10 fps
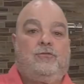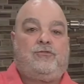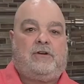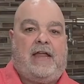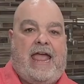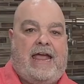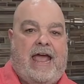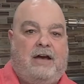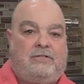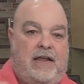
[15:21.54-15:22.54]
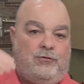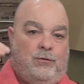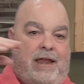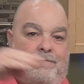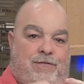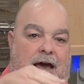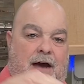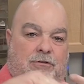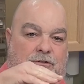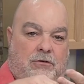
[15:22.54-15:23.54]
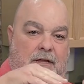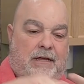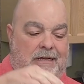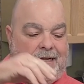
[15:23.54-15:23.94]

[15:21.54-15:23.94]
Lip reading: is going to hang out. That's where that flour is going to.